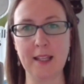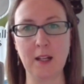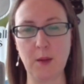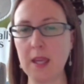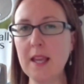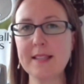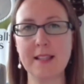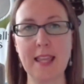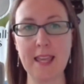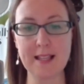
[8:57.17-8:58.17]
He is
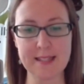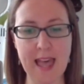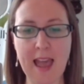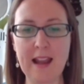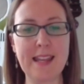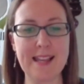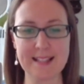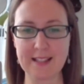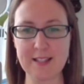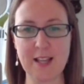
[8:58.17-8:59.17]
there, he is
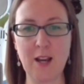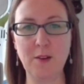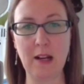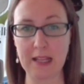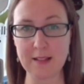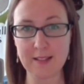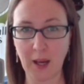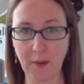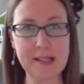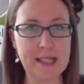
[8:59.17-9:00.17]
in the zone, and he is
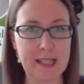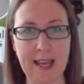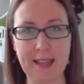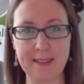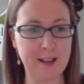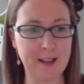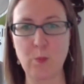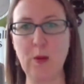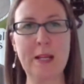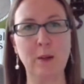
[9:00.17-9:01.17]
going to get that
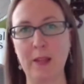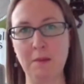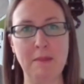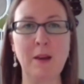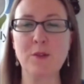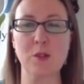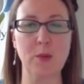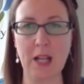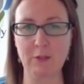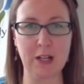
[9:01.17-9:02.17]
spring or that mouse or
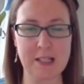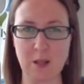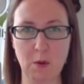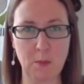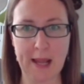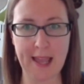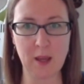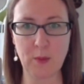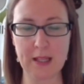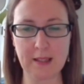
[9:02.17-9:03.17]
whatever it is that we're
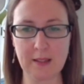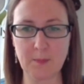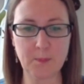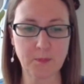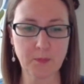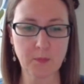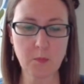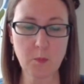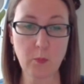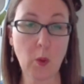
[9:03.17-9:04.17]
playing with.
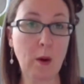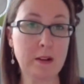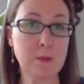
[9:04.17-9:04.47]
Whereas